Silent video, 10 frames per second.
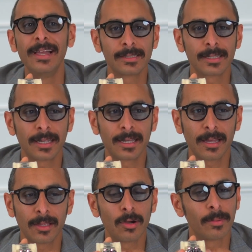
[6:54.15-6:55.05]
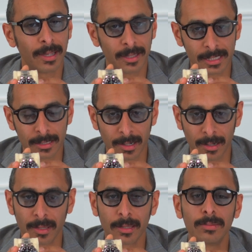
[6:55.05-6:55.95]
He's like, no, I'm getting the
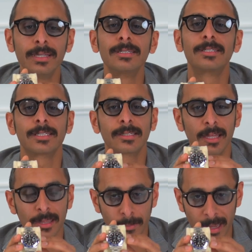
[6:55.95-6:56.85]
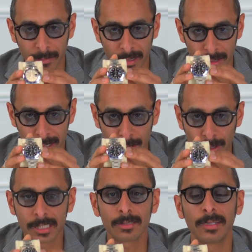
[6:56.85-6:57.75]
Submariner. I'm like, please, just get the Batman. Just
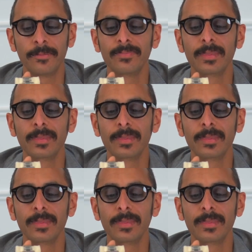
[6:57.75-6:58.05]
trust me.